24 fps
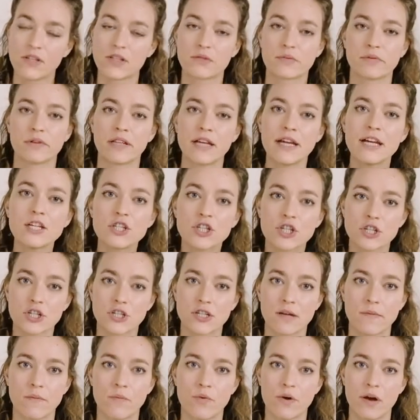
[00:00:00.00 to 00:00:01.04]

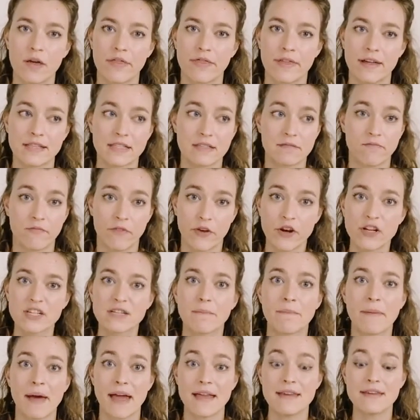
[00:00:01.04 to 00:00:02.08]
relationship with that's very
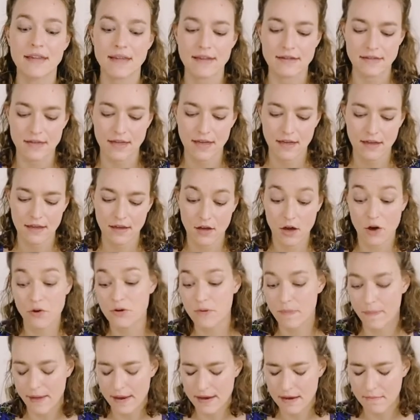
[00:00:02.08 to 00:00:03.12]
dependent,
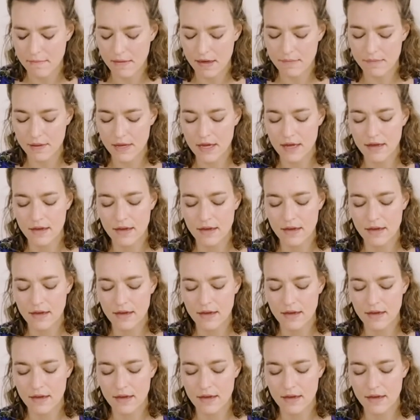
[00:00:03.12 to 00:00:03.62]
codependent maybe.